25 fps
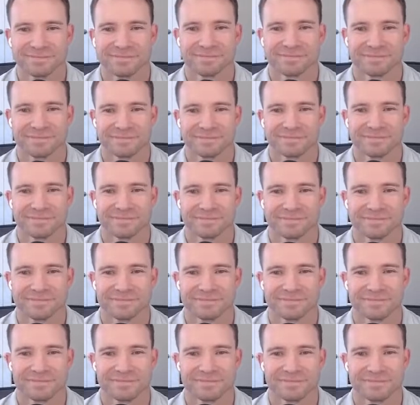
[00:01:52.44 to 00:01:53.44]

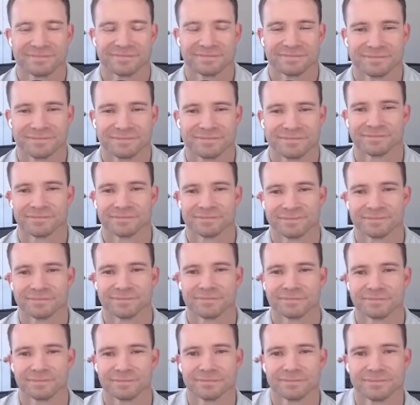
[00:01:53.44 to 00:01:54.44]

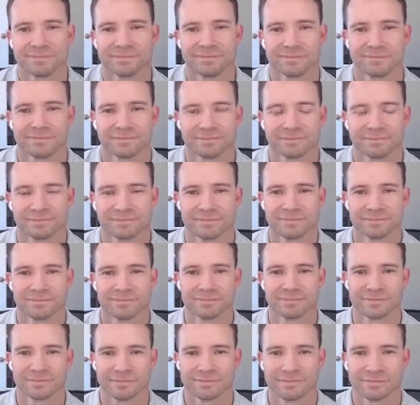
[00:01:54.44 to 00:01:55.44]

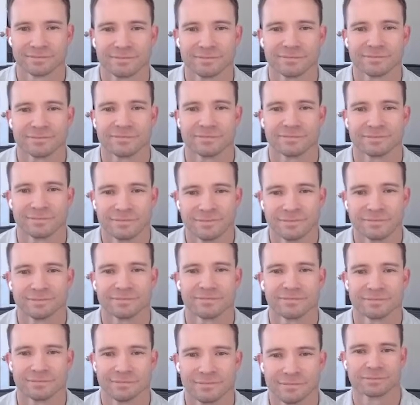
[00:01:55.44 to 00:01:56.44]

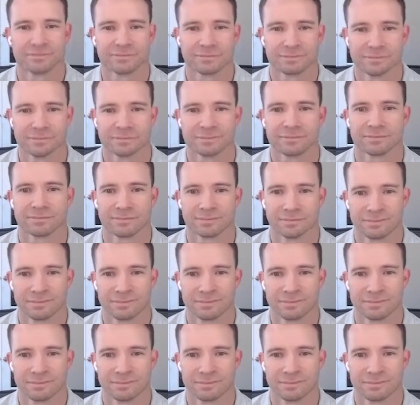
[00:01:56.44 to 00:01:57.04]
No words are spoken by the person on screen.